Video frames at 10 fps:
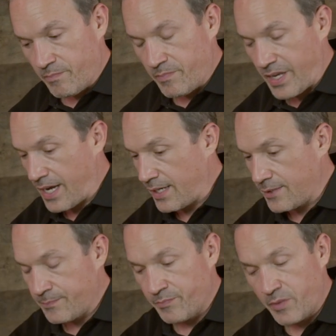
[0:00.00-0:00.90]
Yeah,
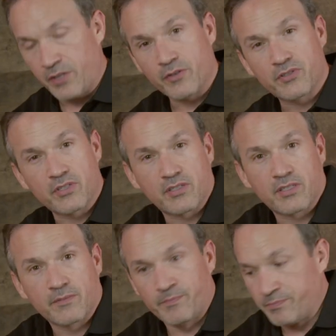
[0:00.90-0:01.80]
you know,
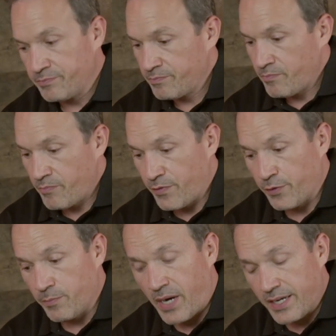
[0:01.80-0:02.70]
it's
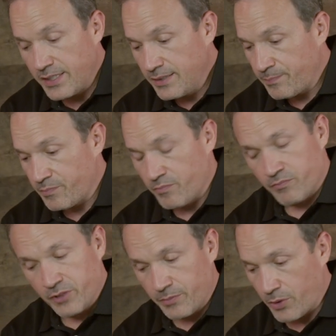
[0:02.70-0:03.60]
full-bodied,
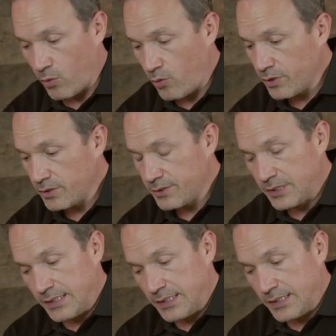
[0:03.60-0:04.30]
a little bit of oil,